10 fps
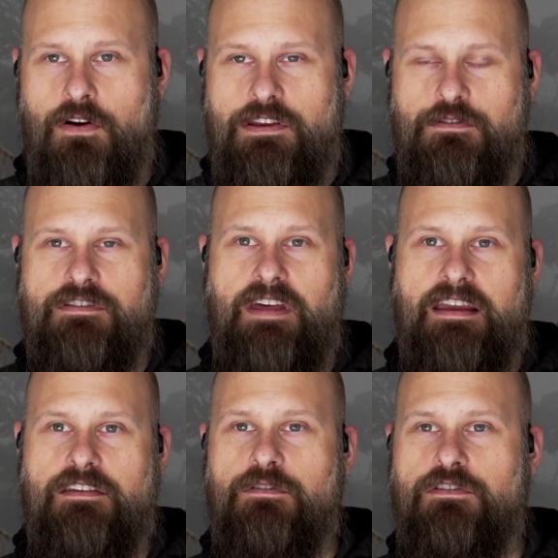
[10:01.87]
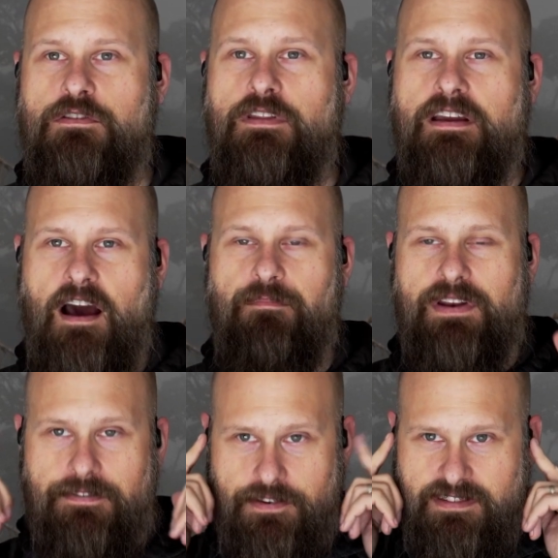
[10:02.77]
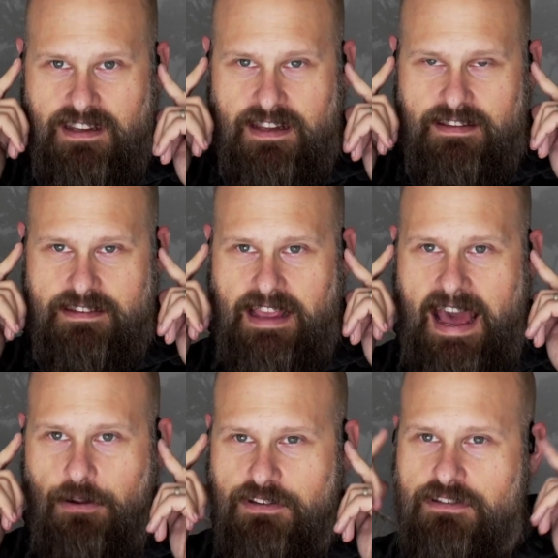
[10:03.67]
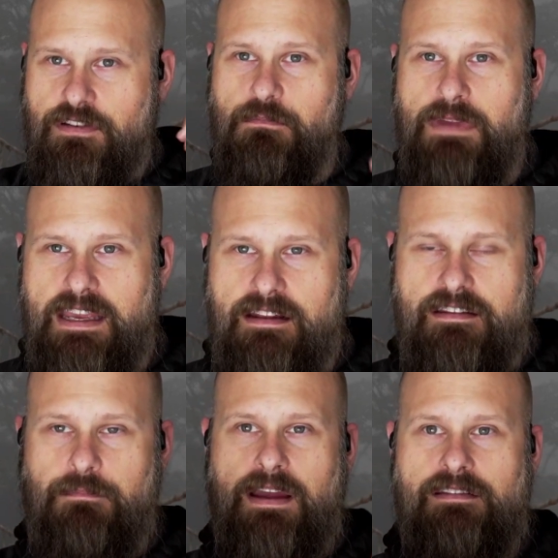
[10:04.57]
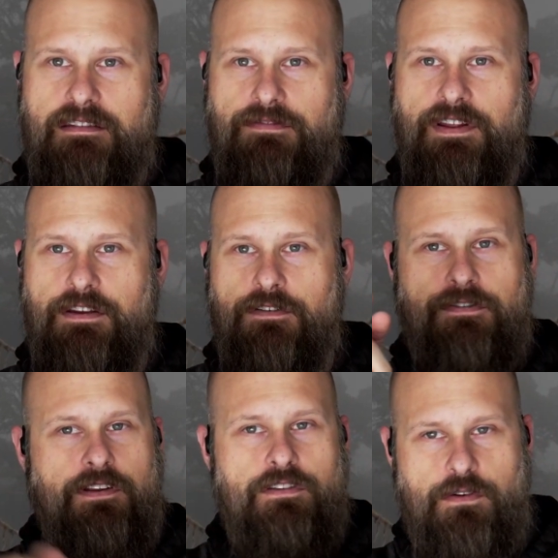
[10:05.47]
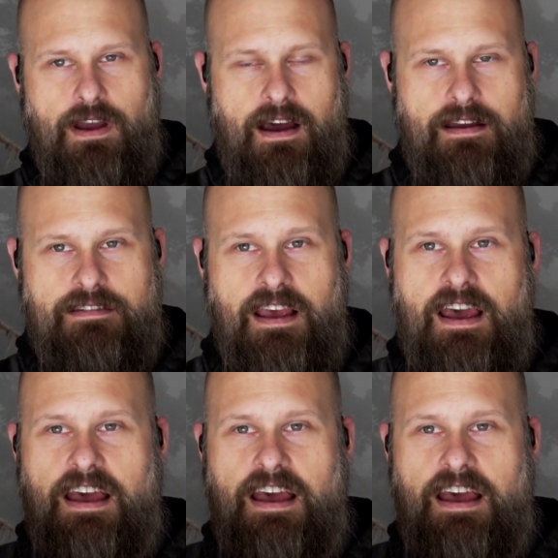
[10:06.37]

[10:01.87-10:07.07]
Huge thank you to the company for sending this out to me to make this video for you guys.